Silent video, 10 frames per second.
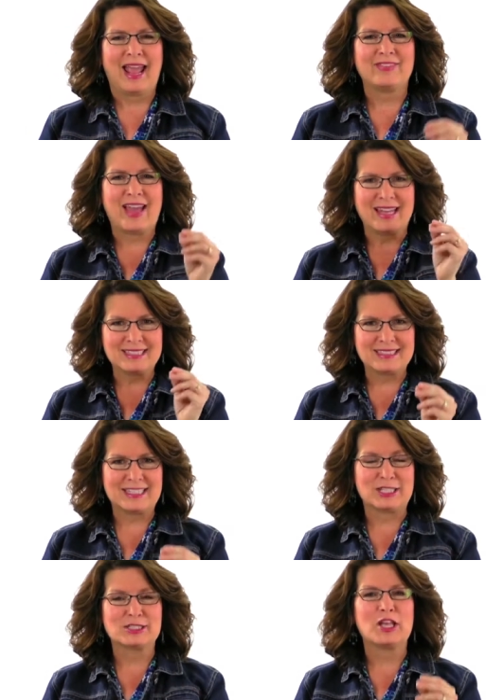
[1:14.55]
And that is
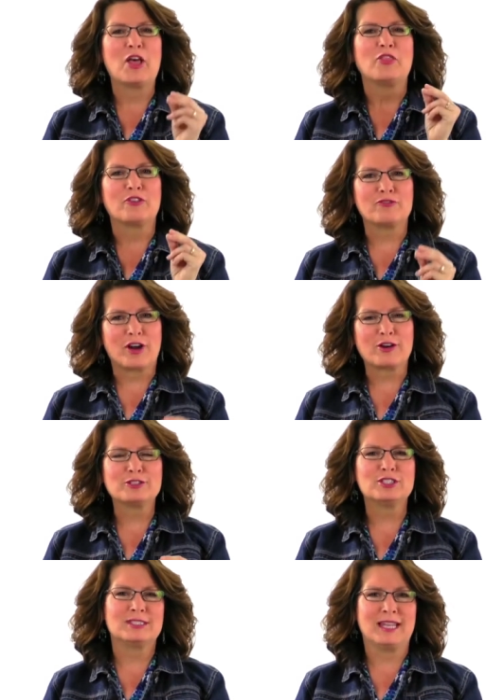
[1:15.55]
this: the
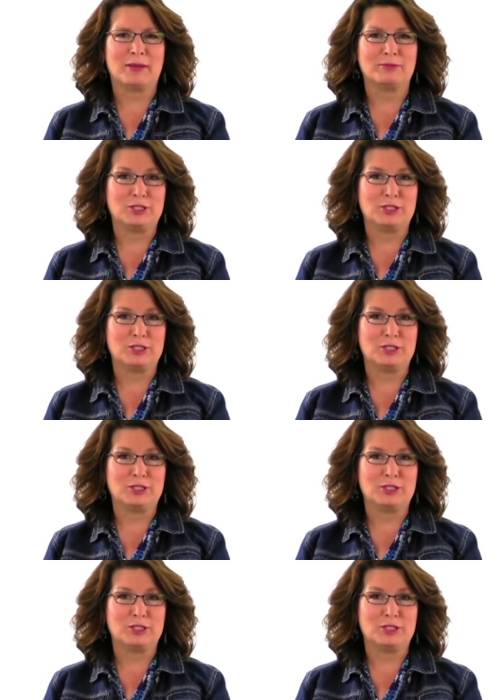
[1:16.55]
first step